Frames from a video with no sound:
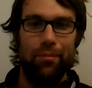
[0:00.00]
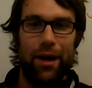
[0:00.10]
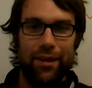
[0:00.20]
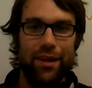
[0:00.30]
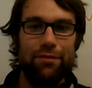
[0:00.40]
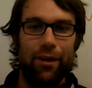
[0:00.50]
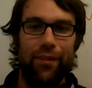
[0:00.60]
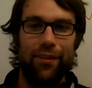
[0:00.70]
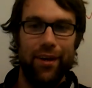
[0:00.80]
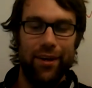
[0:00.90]
by
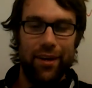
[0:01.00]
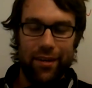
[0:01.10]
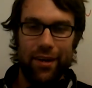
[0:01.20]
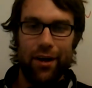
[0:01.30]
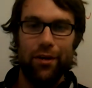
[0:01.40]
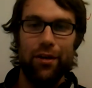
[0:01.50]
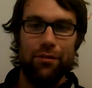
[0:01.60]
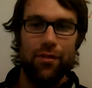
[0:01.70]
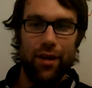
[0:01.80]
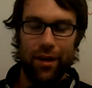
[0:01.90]
default, uh,
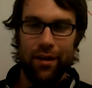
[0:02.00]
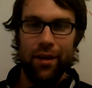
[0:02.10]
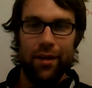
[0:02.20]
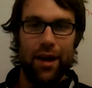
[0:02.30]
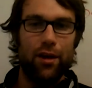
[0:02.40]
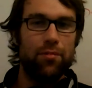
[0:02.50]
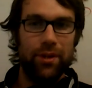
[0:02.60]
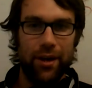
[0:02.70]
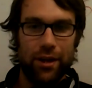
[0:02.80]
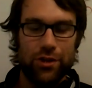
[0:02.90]
narratives and
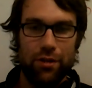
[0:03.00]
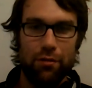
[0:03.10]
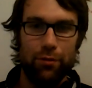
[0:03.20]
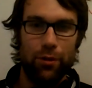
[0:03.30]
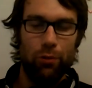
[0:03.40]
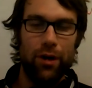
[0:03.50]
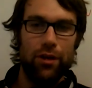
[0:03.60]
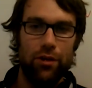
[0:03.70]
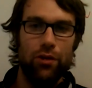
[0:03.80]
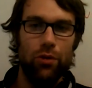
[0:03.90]
explanations for what
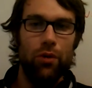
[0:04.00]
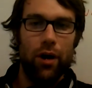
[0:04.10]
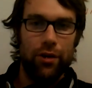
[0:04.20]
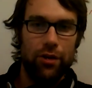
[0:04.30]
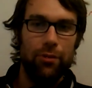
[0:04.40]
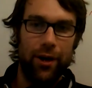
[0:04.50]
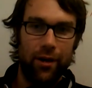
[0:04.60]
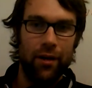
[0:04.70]
you are doing.